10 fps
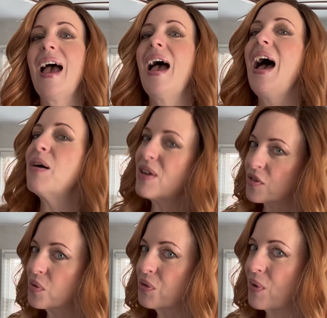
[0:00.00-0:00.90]
However,
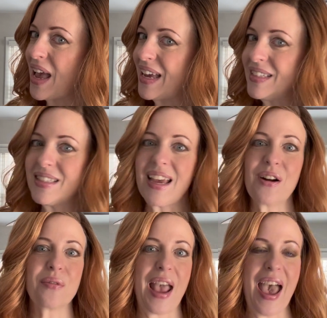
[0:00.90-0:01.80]
with reds, they
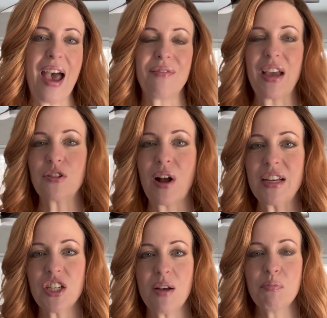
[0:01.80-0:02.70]
don't have a dry
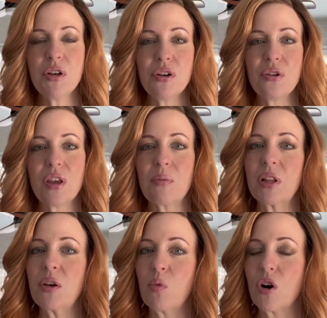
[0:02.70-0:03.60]
shampoo that
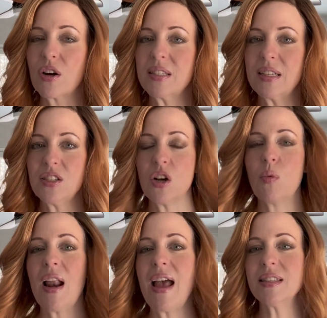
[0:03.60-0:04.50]
really works. And so
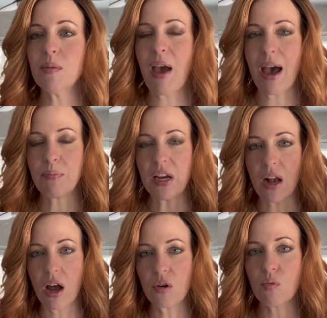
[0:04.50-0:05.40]
what ends up happening
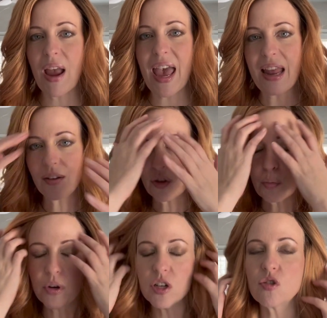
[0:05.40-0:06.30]
on a red, if you
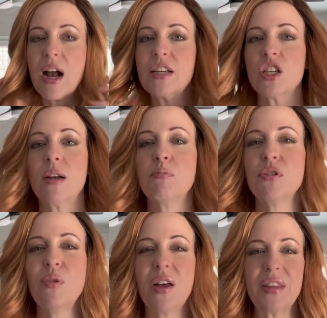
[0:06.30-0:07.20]
put a dry
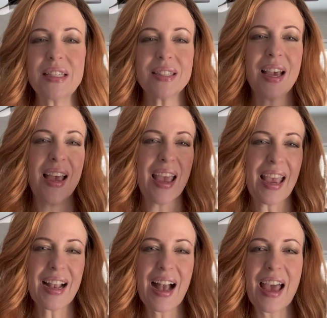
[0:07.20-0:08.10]
shampoo on this,
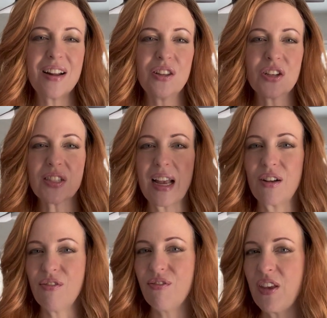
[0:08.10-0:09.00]
it kind of looks like a
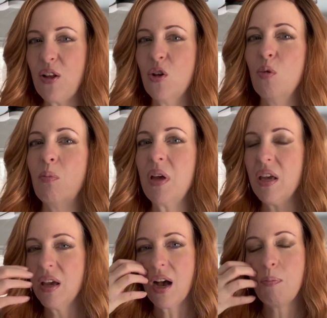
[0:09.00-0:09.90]
film,
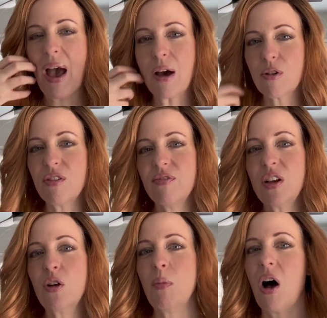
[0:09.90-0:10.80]
a powdery
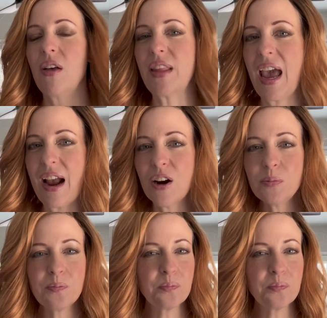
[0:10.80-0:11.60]
film on the hair.